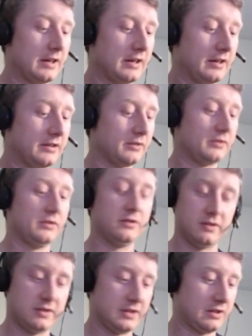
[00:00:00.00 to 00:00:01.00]
you
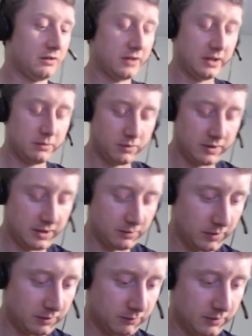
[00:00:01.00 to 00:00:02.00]
can think, okay, well, hey,
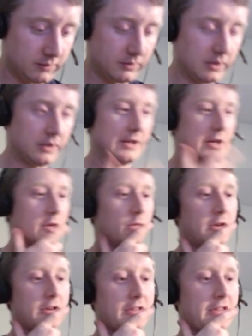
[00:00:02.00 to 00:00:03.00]
what
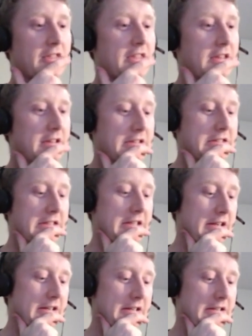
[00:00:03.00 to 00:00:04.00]
are the things that
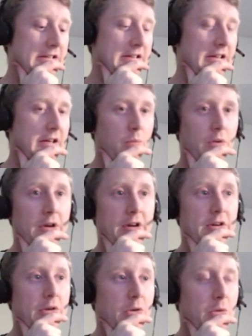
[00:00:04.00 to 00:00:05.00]
I want
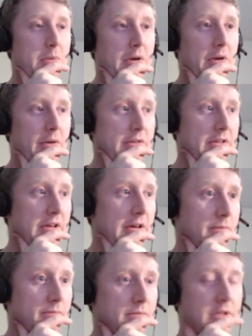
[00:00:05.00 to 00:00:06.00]
to know about?
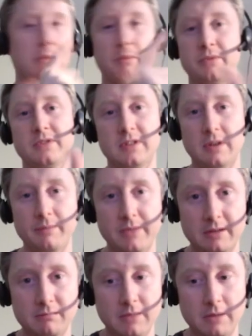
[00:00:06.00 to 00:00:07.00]
Come up with
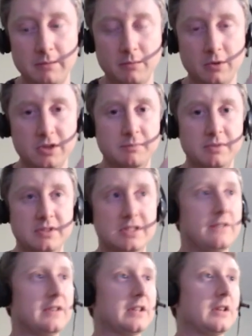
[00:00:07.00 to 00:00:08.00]
something maybe more
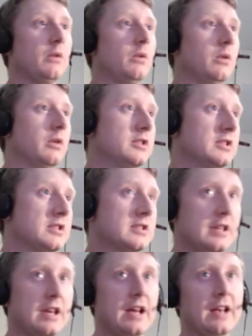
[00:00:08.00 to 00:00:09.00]
specific, or
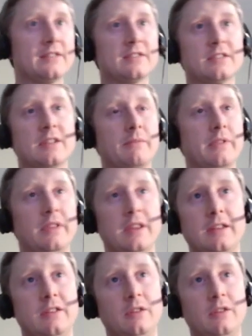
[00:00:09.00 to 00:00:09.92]
just ask something like,